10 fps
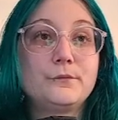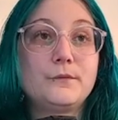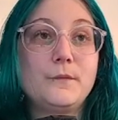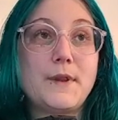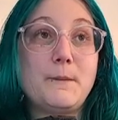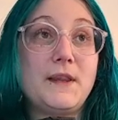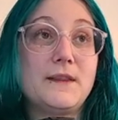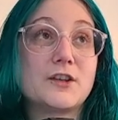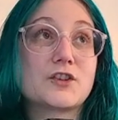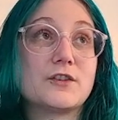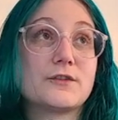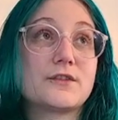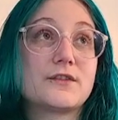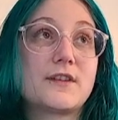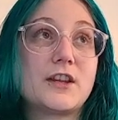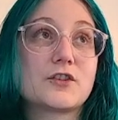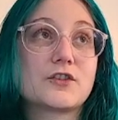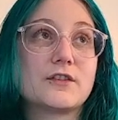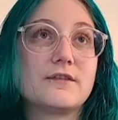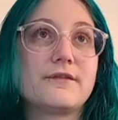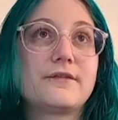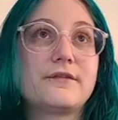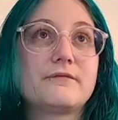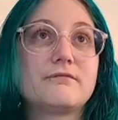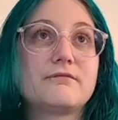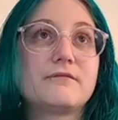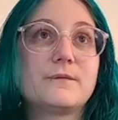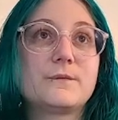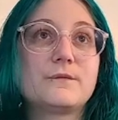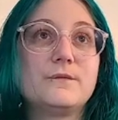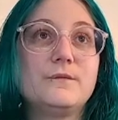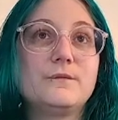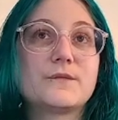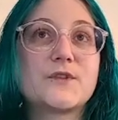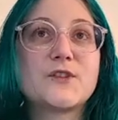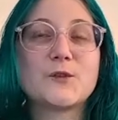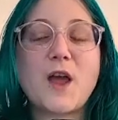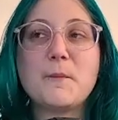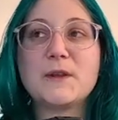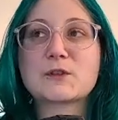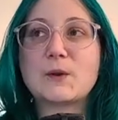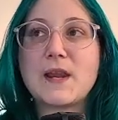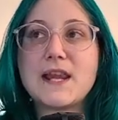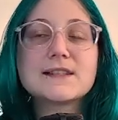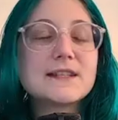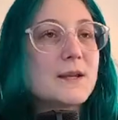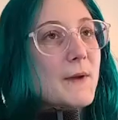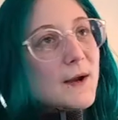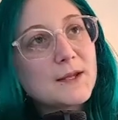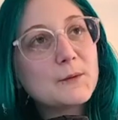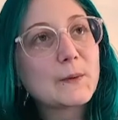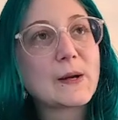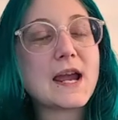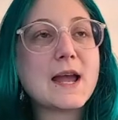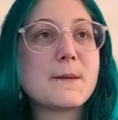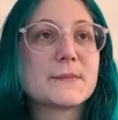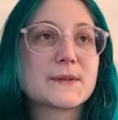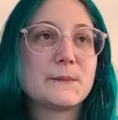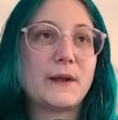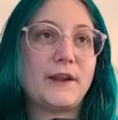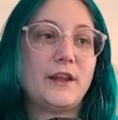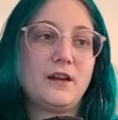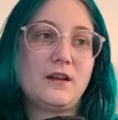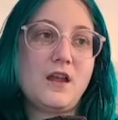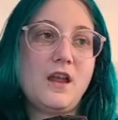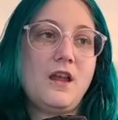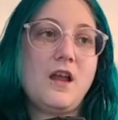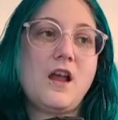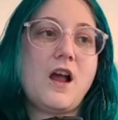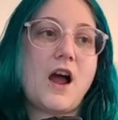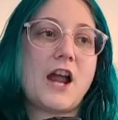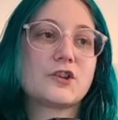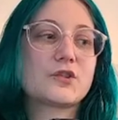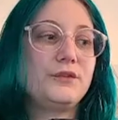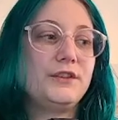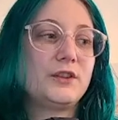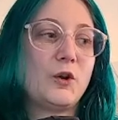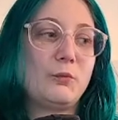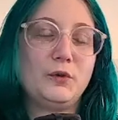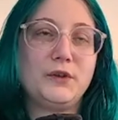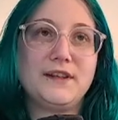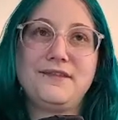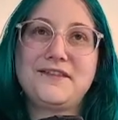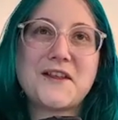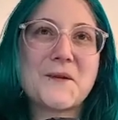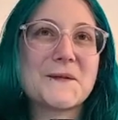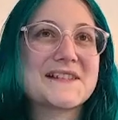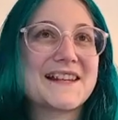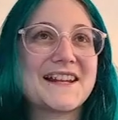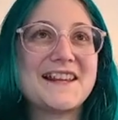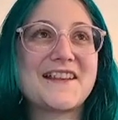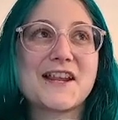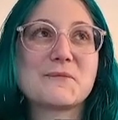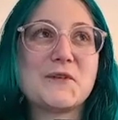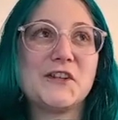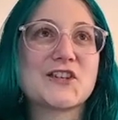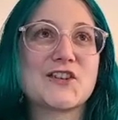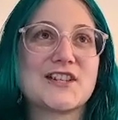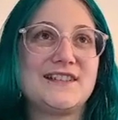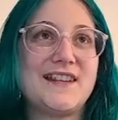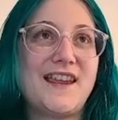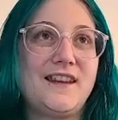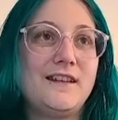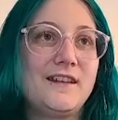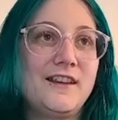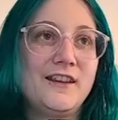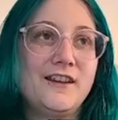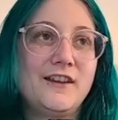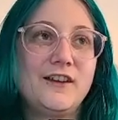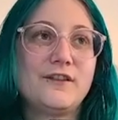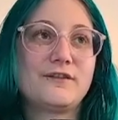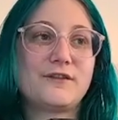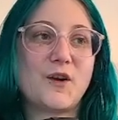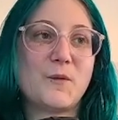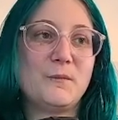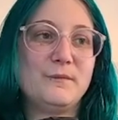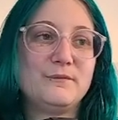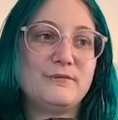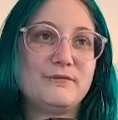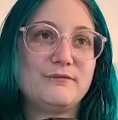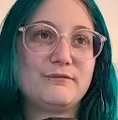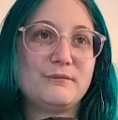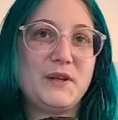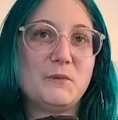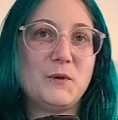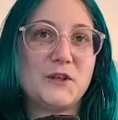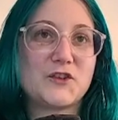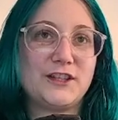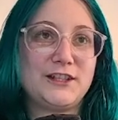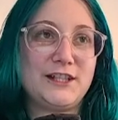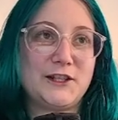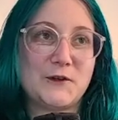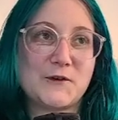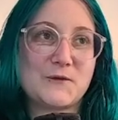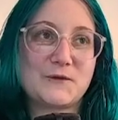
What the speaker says: Maybe they should have still not been so hasty about it, perhaps, but I truly don't believe there was any, like, malicious intent from people at Jelly Neo